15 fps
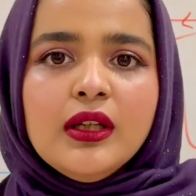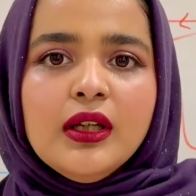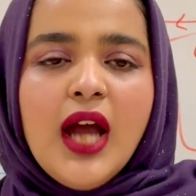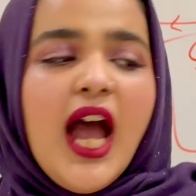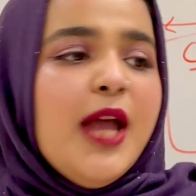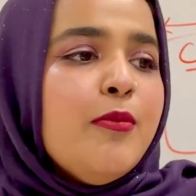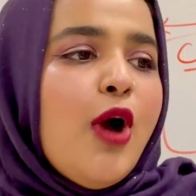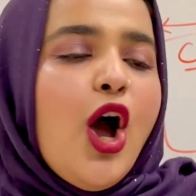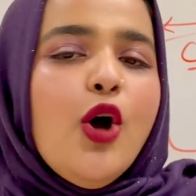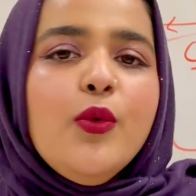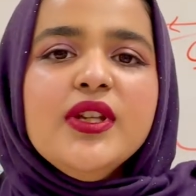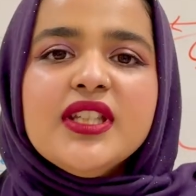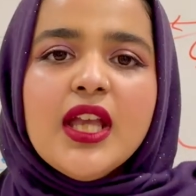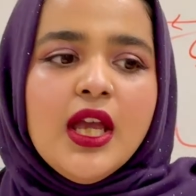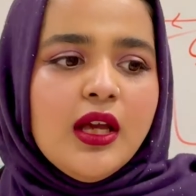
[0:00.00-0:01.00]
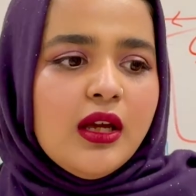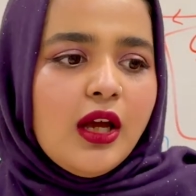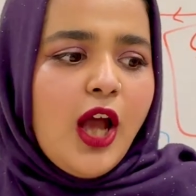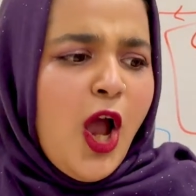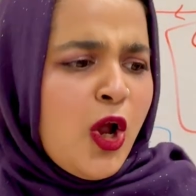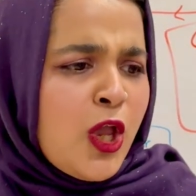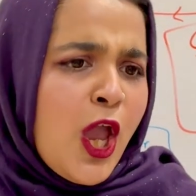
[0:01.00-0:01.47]
I'm always,
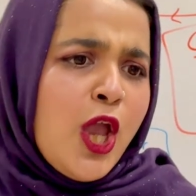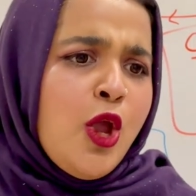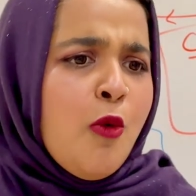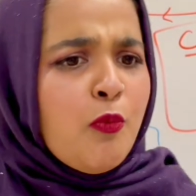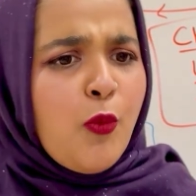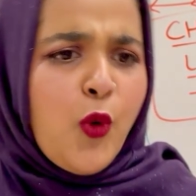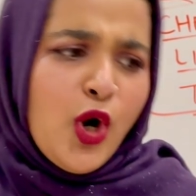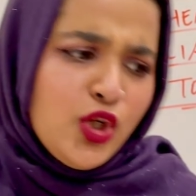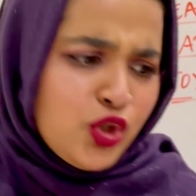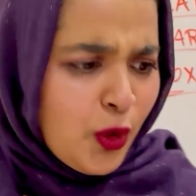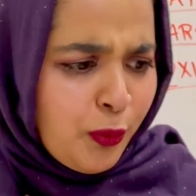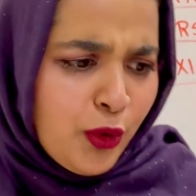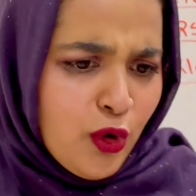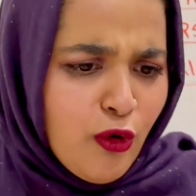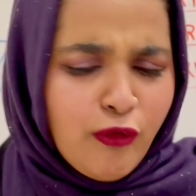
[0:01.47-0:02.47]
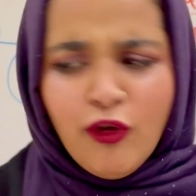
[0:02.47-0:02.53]
okay, where's the proof?